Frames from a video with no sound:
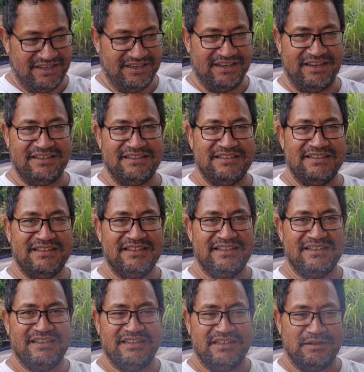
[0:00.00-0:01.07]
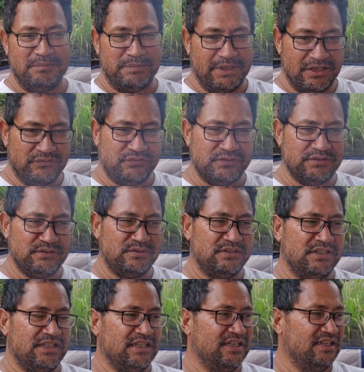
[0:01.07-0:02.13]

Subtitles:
eating breadfruit,